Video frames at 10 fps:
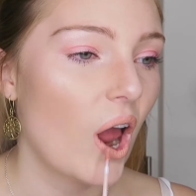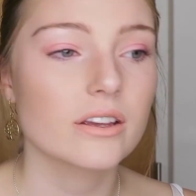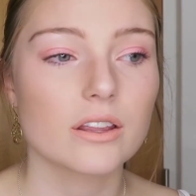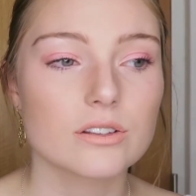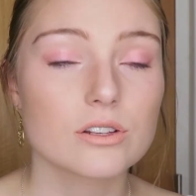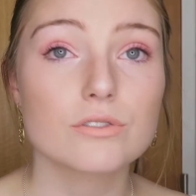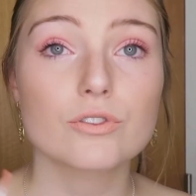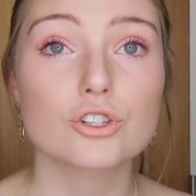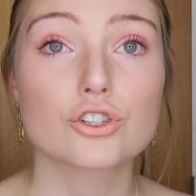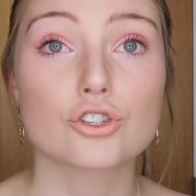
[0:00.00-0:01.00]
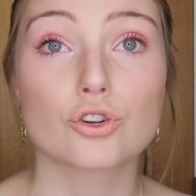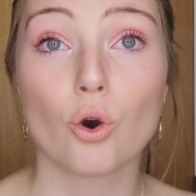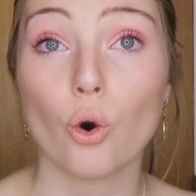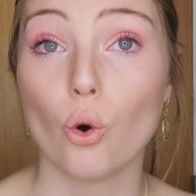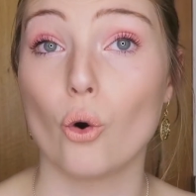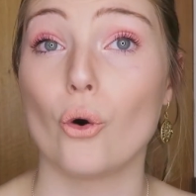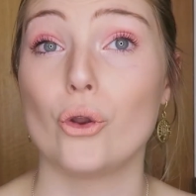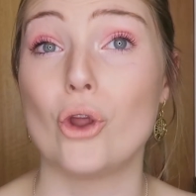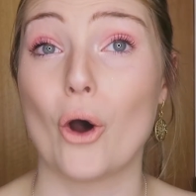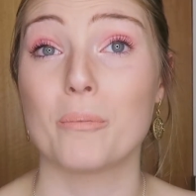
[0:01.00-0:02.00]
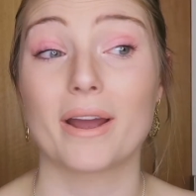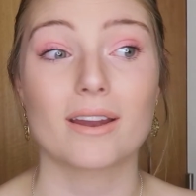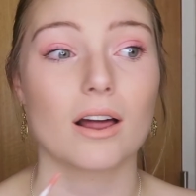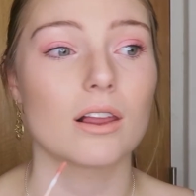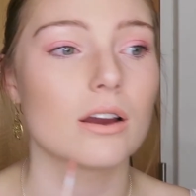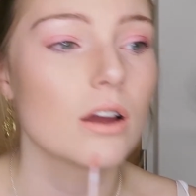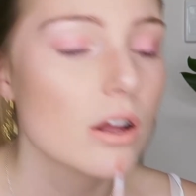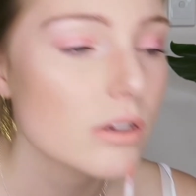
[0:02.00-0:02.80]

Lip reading: Yeah, this is for sure not my color.